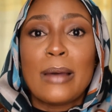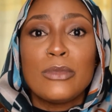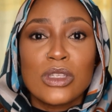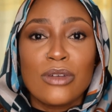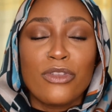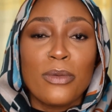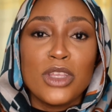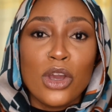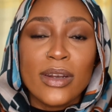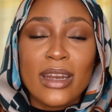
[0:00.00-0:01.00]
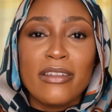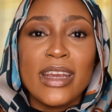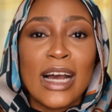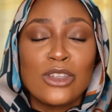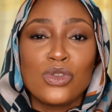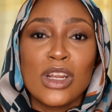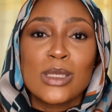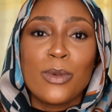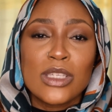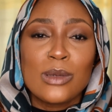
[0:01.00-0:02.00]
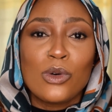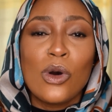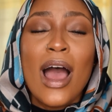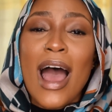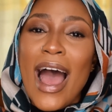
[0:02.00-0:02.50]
I'm using from The Ordinary as soon as possible.